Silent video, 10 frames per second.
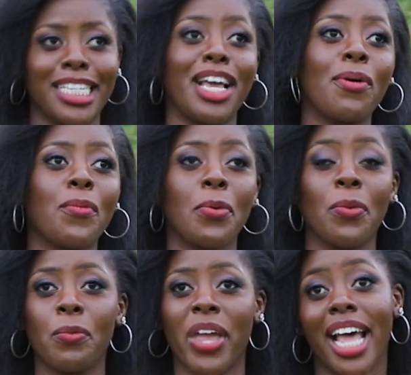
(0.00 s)
now
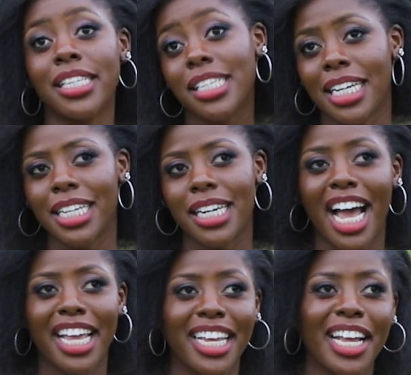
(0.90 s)
we had started
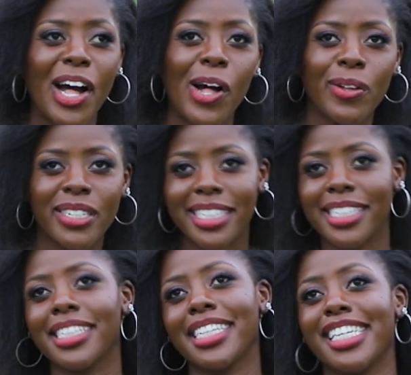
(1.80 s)
hanging out.
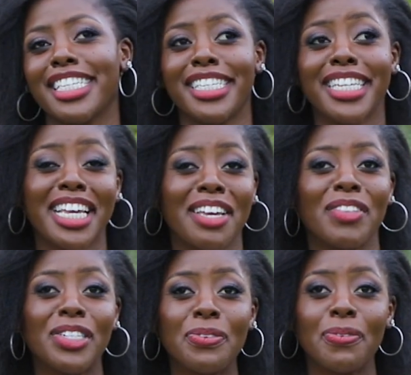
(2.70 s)
He's taking me to